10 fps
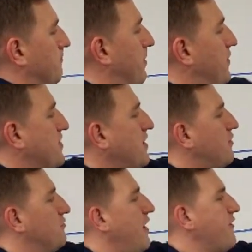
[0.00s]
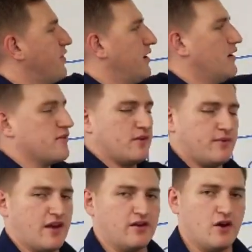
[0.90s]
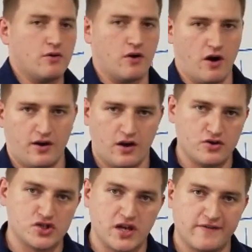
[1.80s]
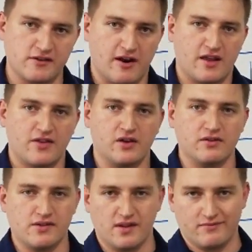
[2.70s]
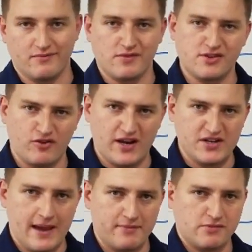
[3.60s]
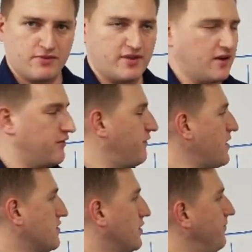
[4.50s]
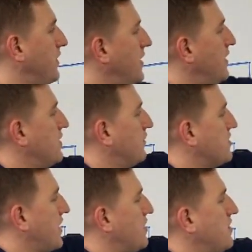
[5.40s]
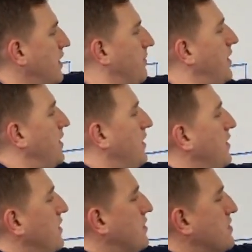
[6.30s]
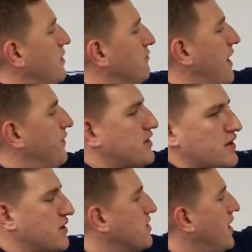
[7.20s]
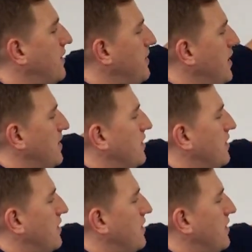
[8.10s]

but the center of gravity, assuming that no cargo shifts or anything strange happens with the vessel, is going to stay the same. So the center of gravity stays the same,